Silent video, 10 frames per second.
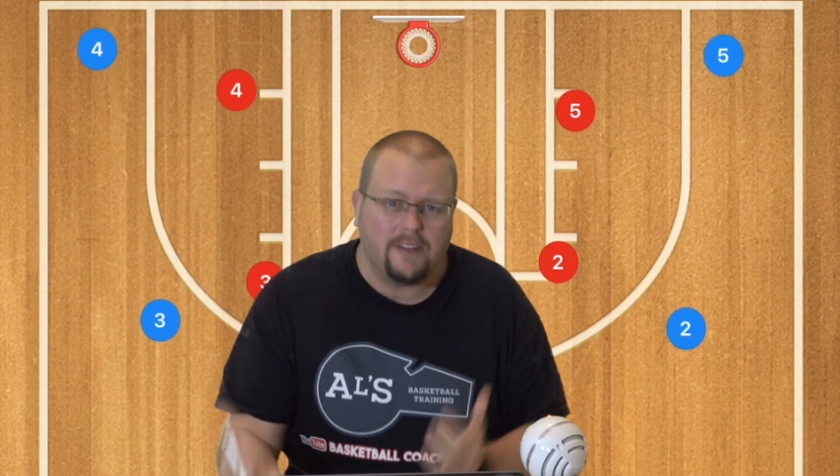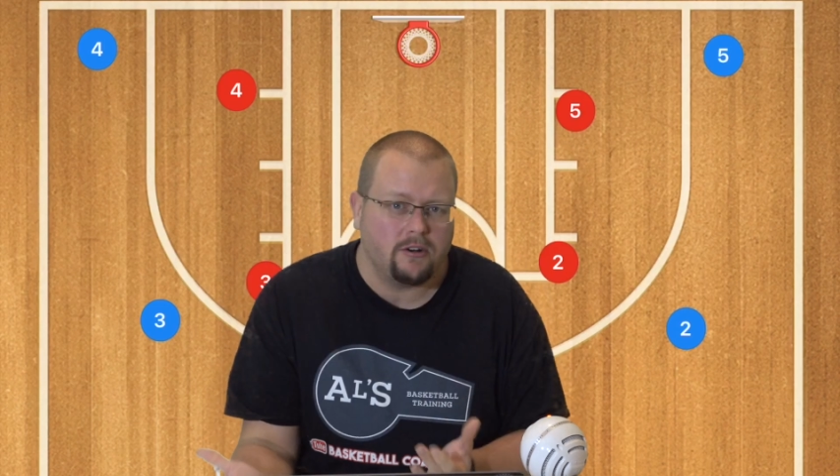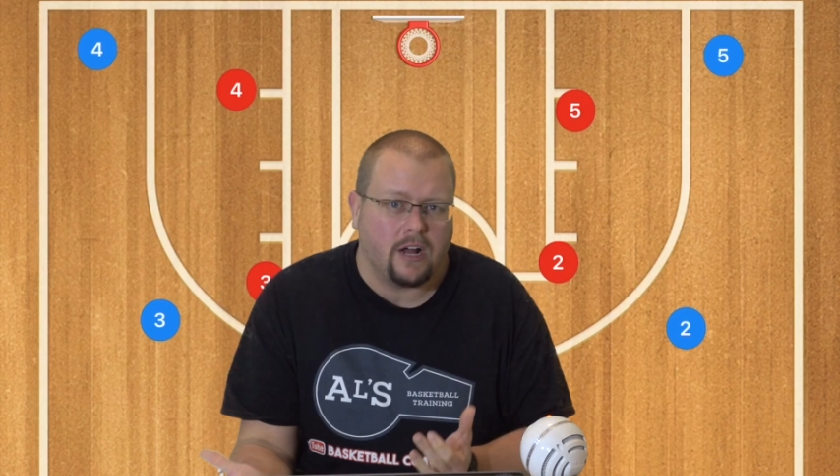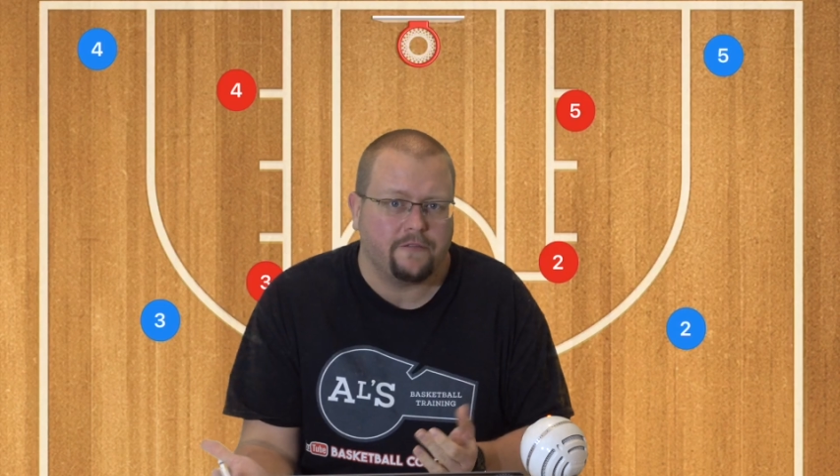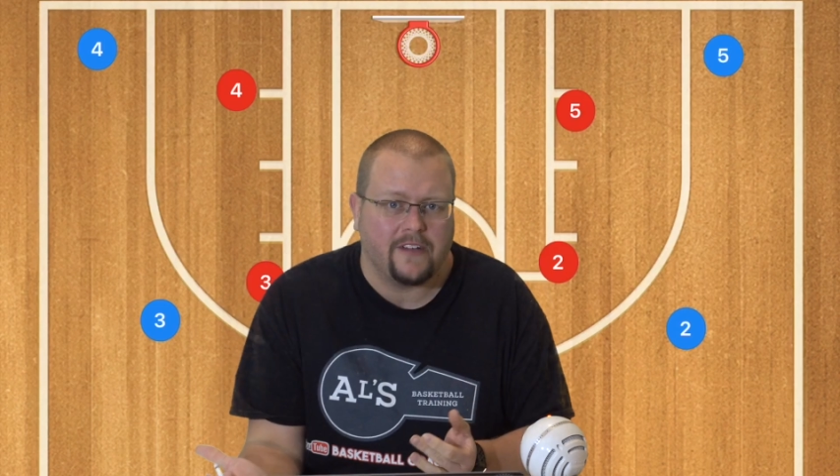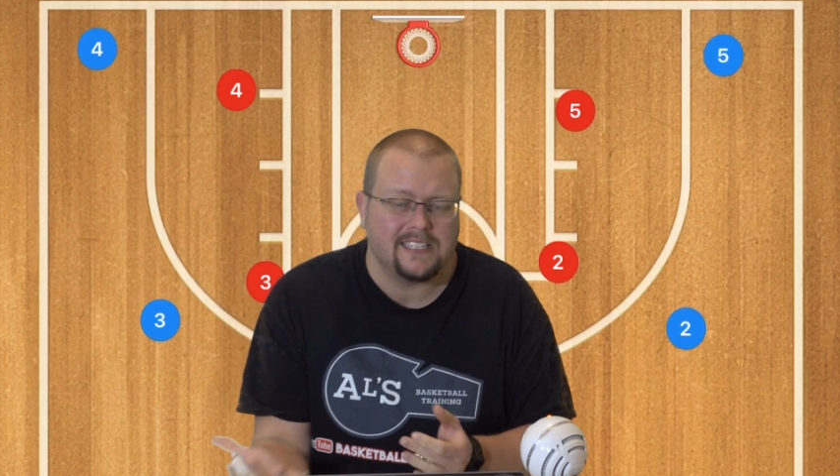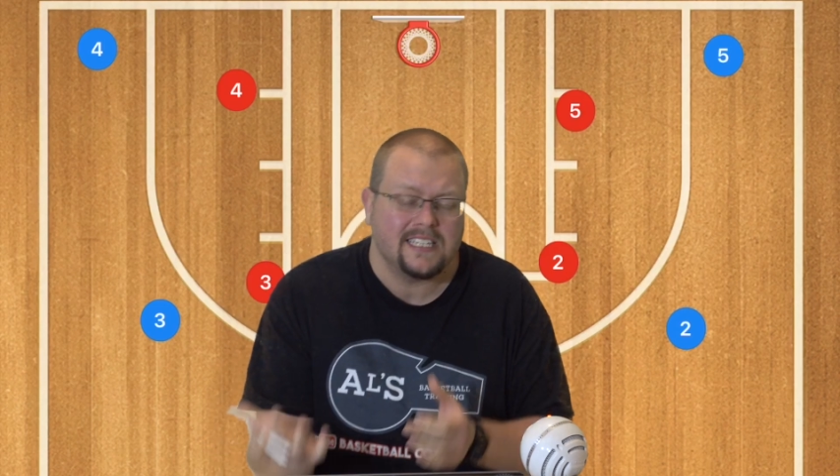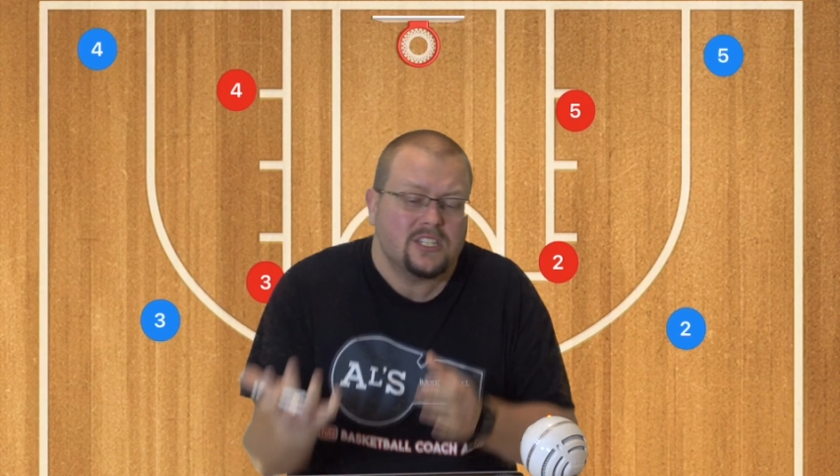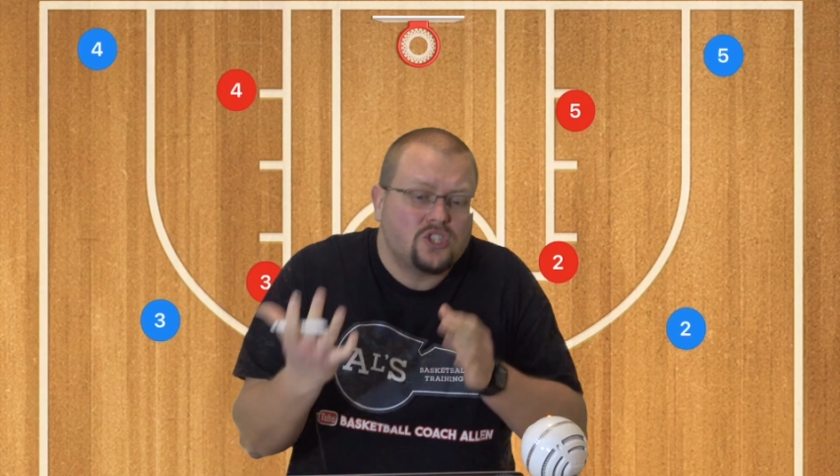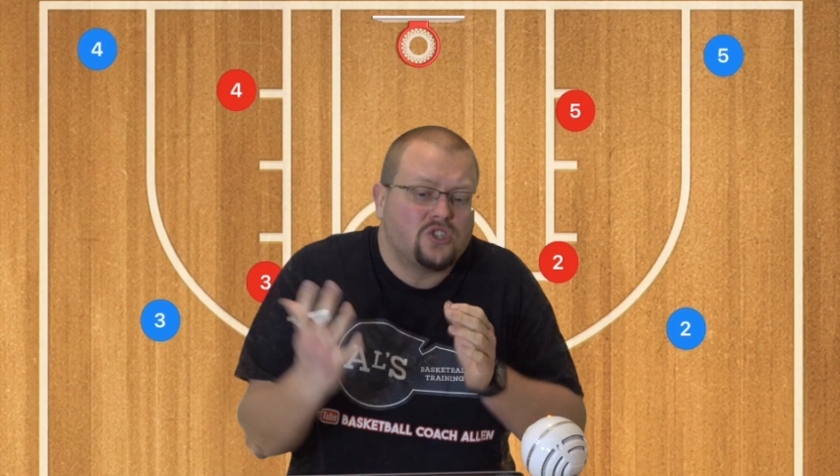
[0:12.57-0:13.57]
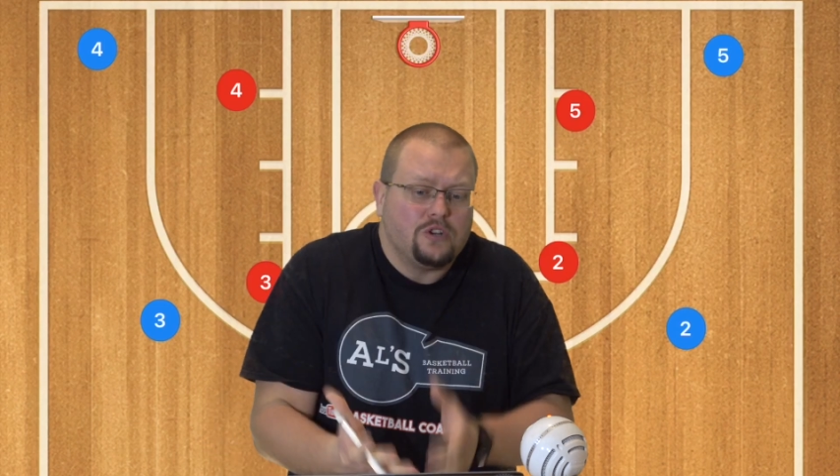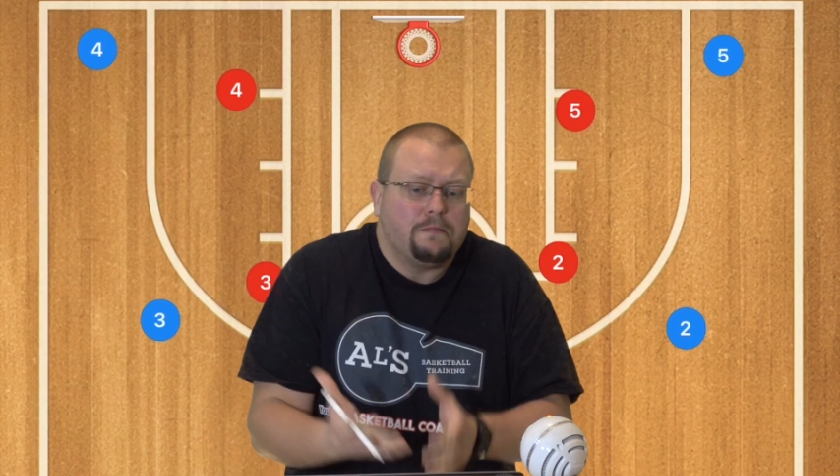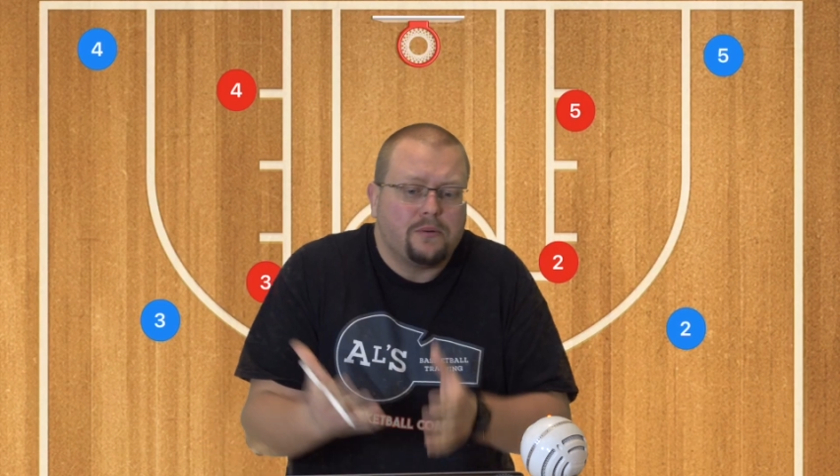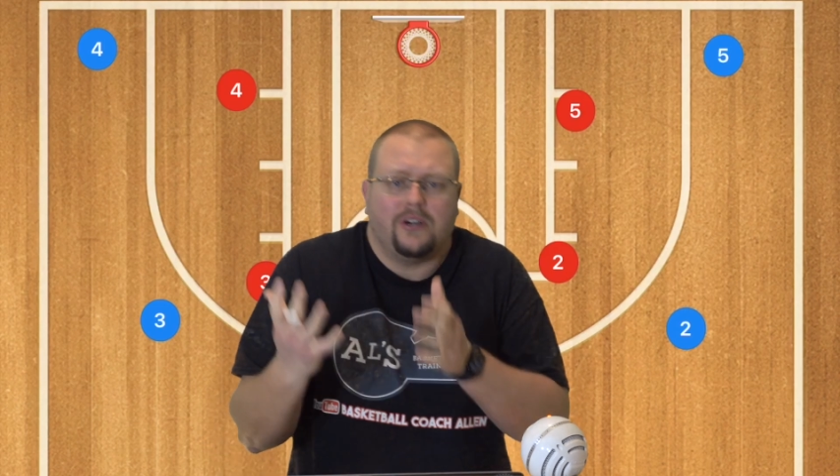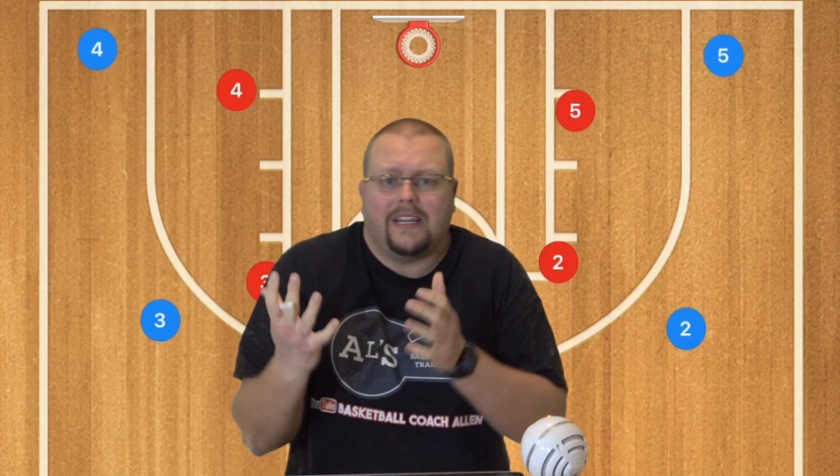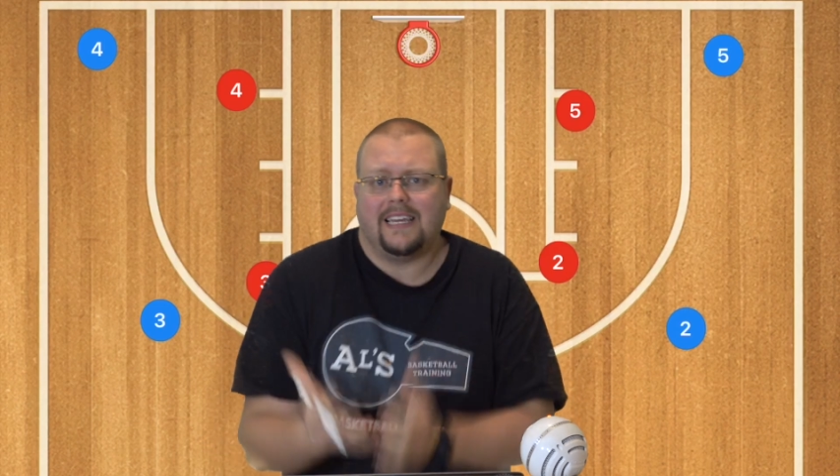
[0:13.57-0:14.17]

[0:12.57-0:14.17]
out offense is super